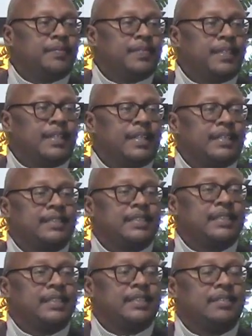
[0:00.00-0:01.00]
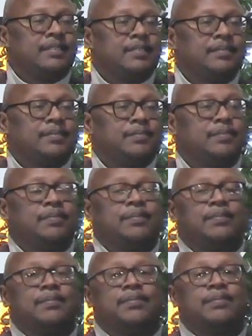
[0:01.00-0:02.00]
And I said,
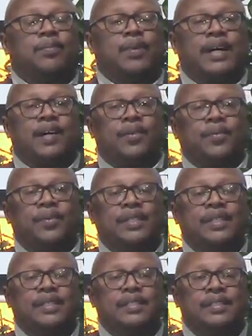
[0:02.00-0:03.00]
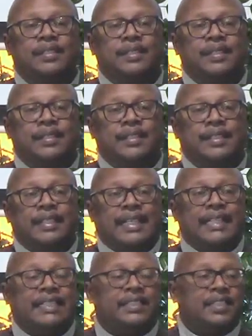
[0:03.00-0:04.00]
wow, really? And
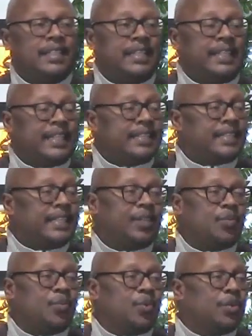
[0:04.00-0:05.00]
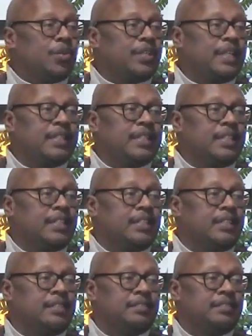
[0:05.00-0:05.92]
he took it and that thing worked like a glove.